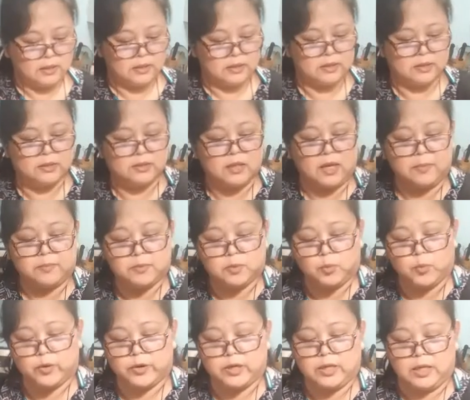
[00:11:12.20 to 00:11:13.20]
stopped
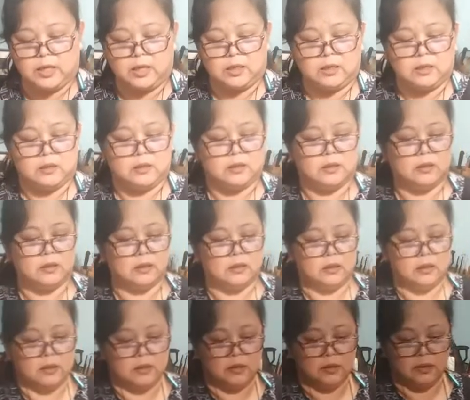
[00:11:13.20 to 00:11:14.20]
working.
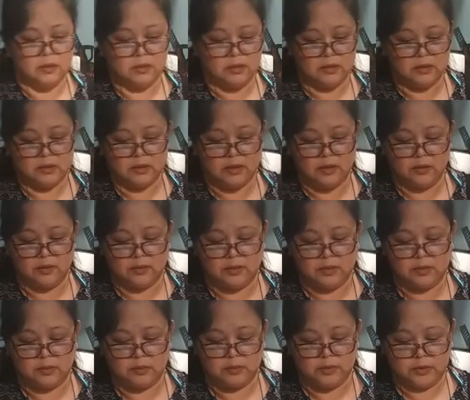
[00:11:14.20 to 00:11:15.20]
So
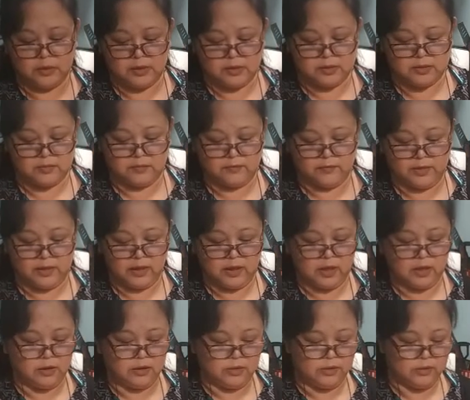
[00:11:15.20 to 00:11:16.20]
let's put this over
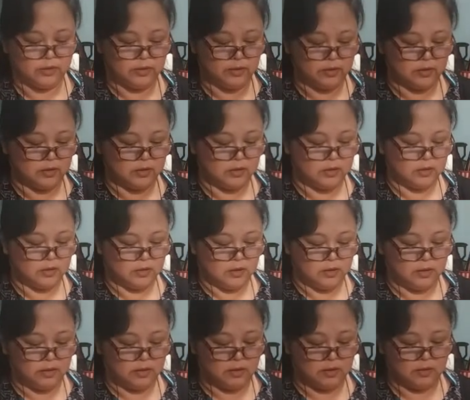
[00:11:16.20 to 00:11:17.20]
here.
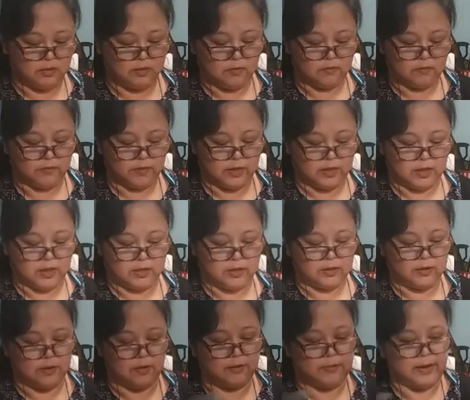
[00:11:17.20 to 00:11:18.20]
Over here.
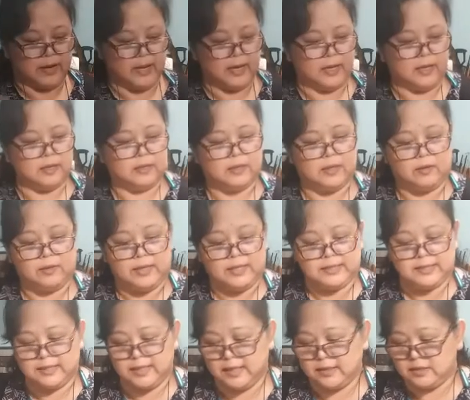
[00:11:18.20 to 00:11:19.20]
All right, now
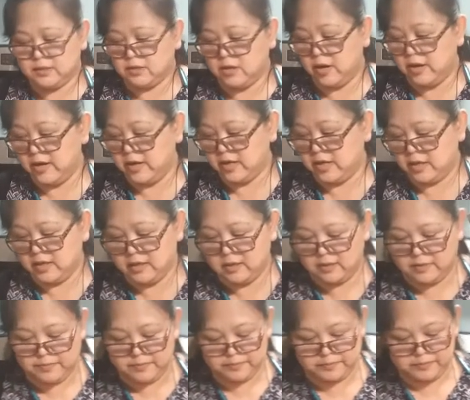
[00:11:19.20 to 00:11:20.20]
let's get started.
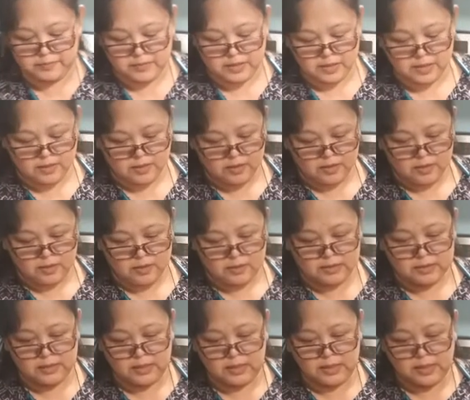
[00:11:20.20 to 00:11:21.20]

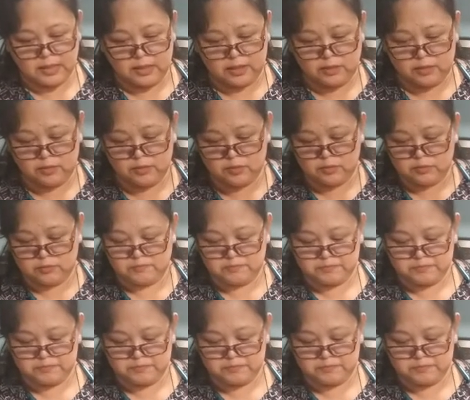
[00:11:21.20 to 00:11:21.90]
See the little